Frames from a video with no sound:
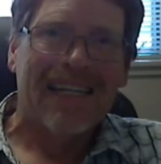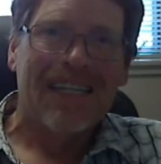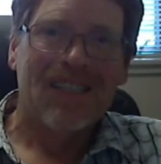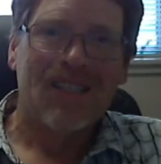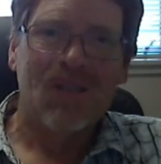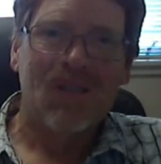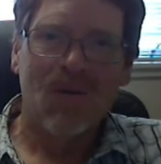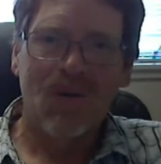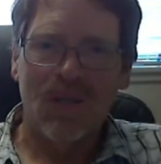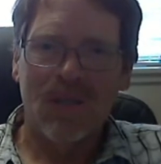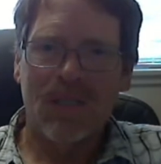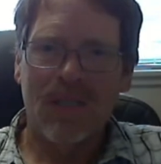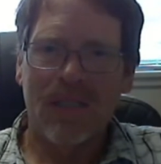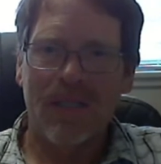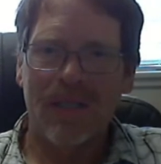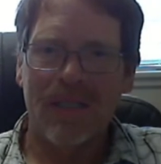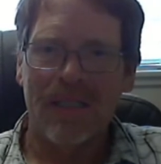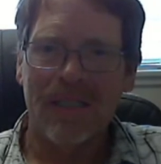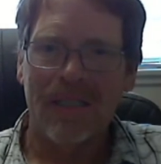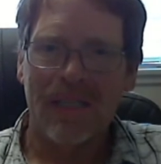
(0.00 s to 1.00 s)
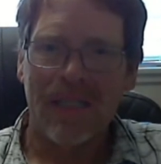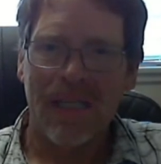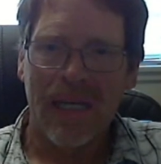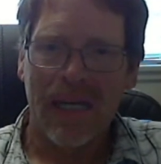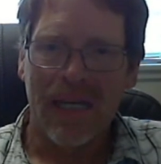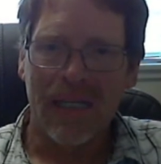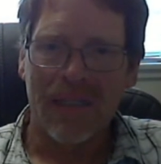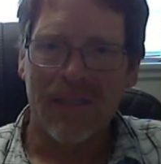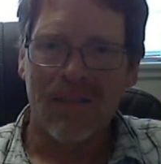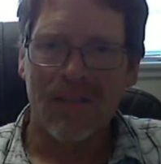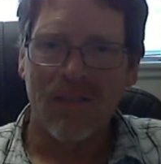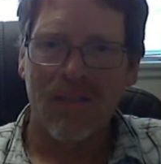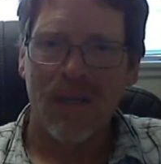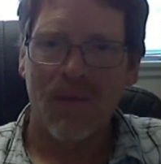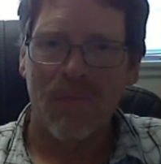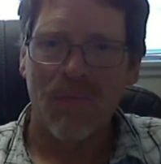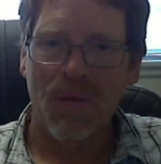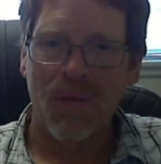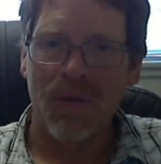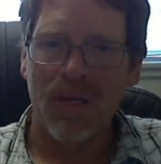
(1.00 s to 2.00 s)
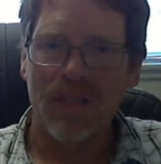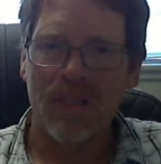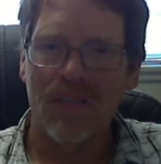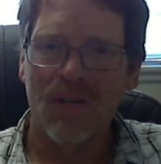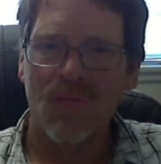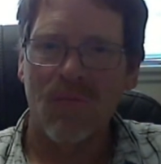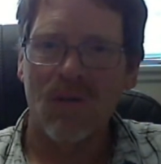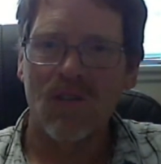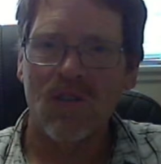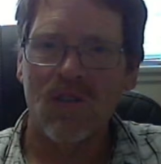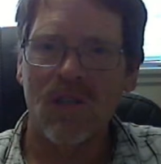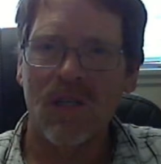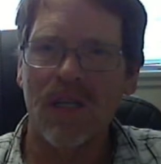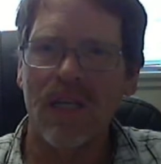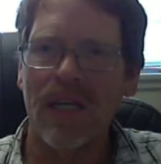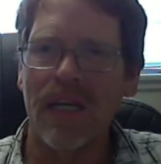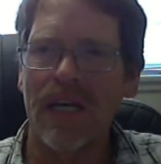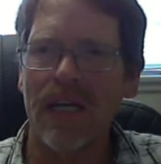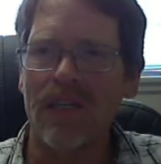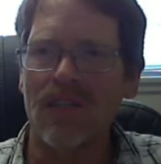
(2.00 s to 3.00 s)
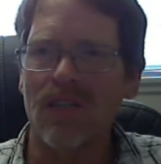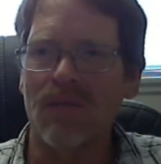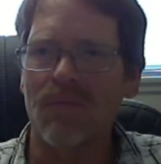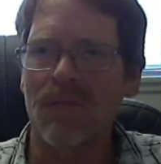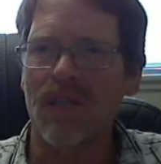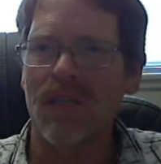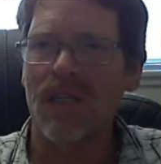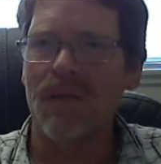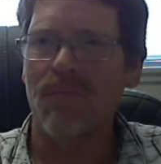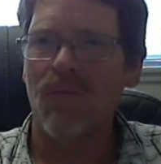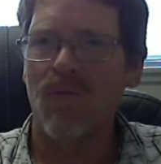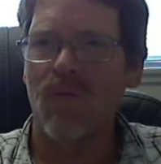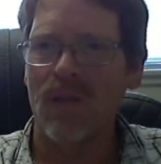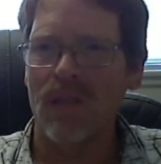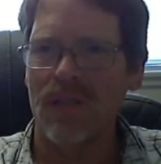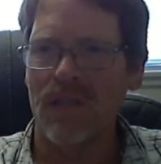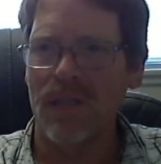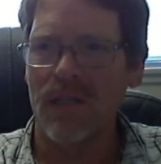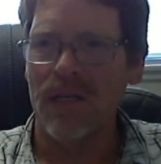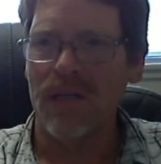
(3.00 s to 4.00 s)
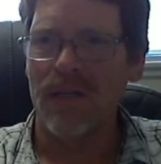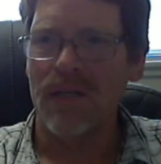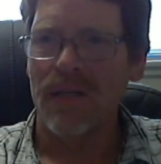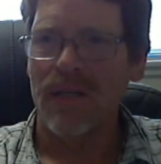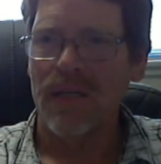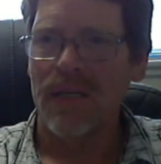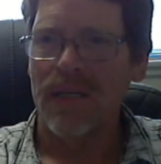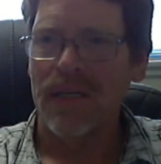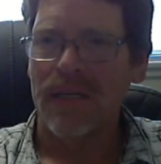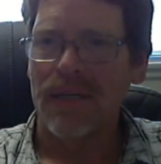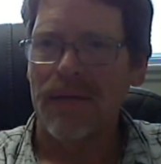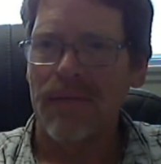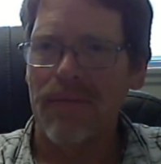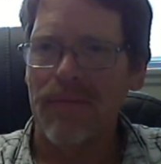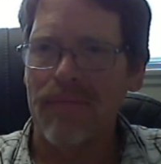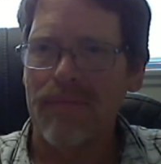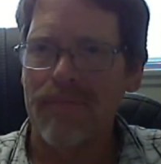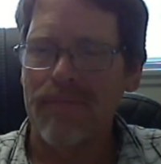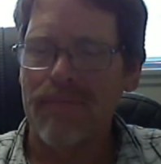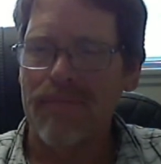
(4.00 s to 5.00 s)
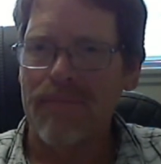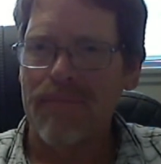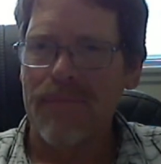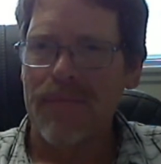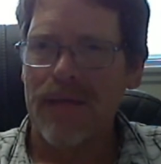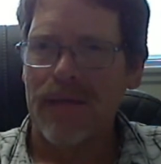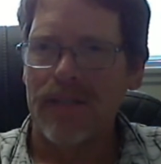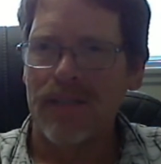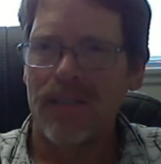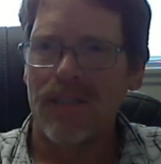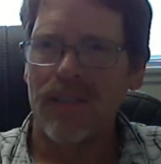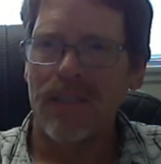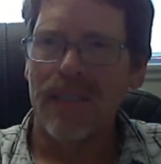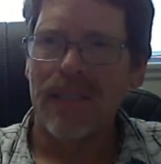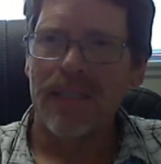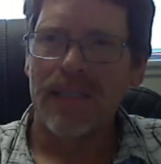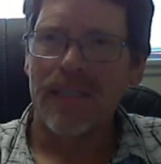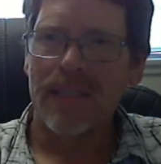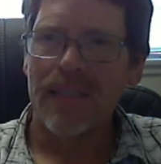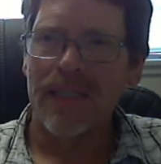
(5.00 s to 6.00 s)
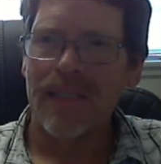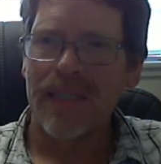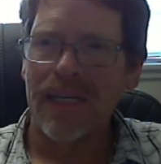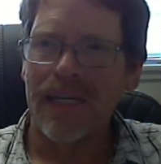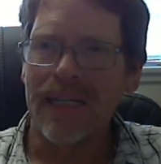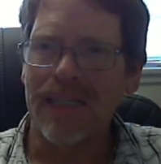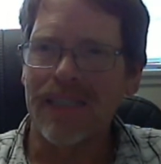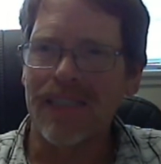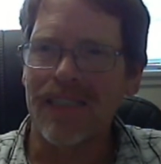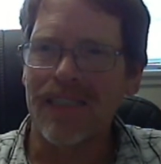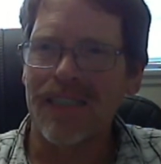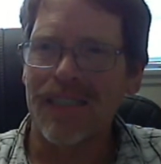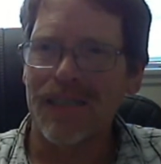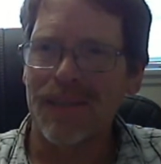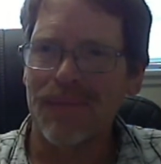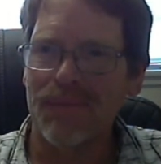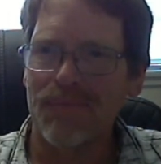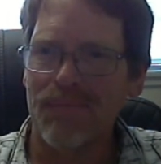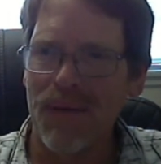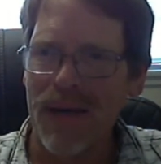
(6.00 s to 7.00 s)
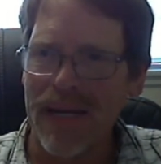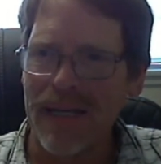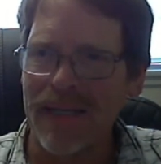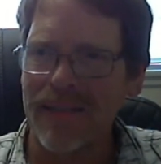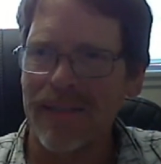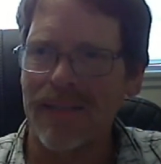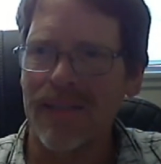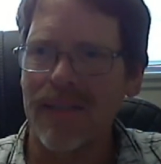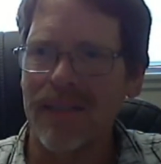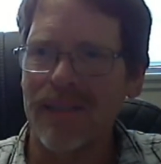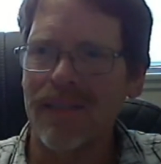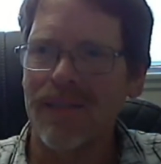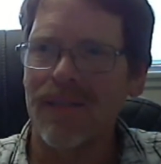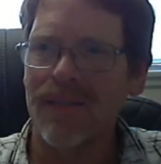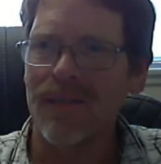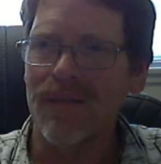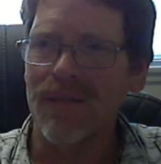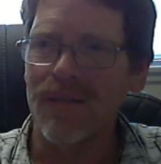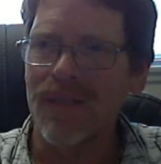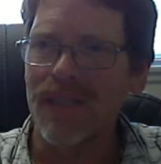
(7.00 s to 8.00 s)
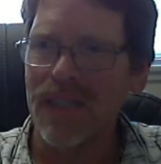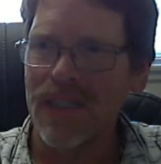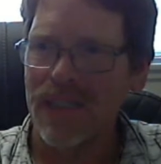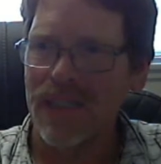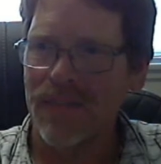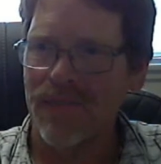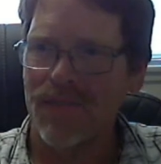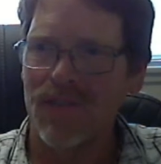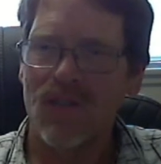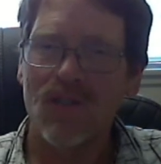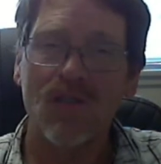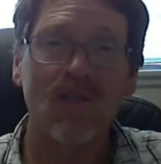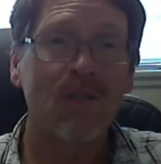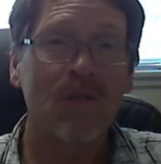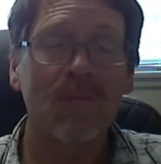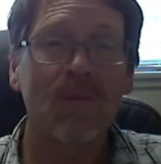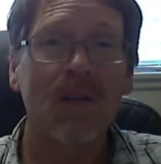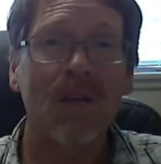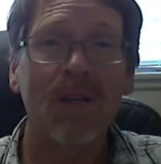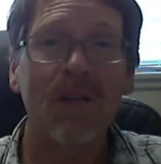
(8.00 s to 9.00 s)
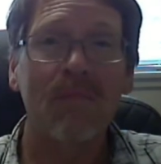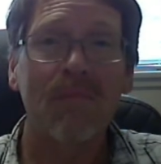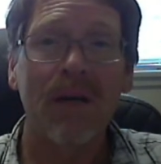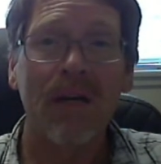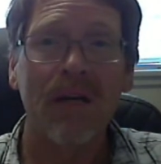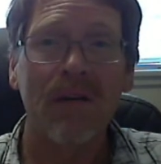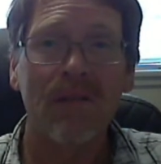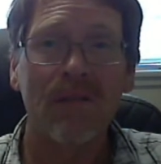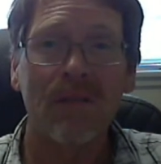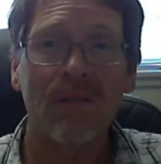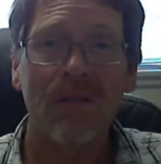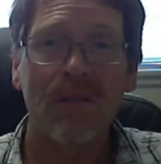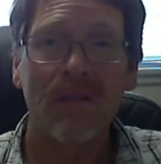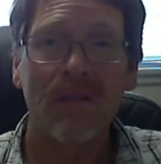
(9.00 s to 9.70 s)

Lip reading: Notice in this text, there's a couple of things I want you to catch, some key points here. Jesus expects us to live the Sermon on the Mount.